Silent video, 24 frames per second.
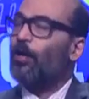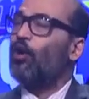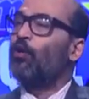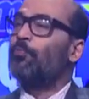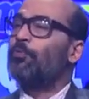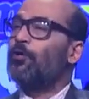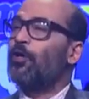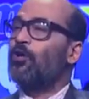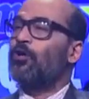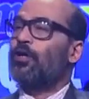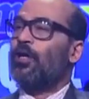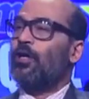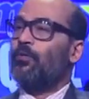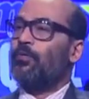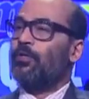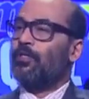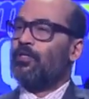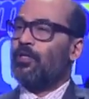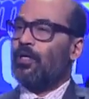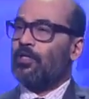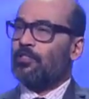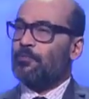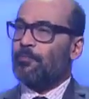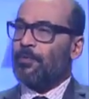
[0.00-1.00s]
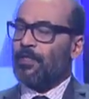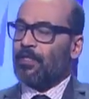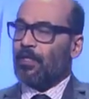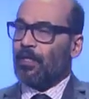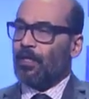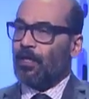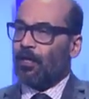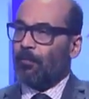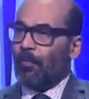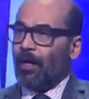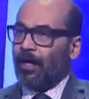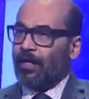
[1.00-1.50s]
I hope you're okay with her
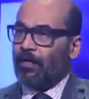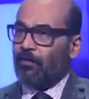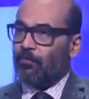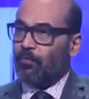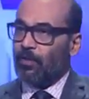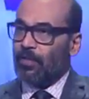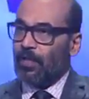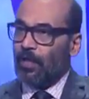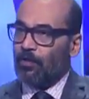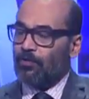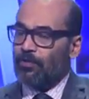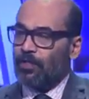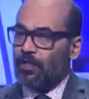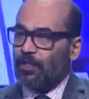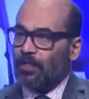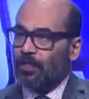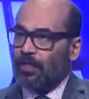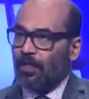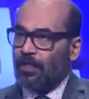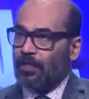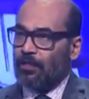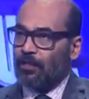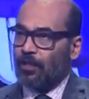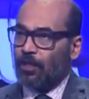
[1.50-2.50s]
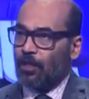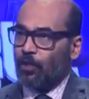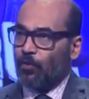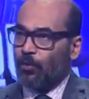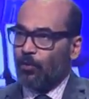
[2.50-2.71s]
speaking her mind without thinking in the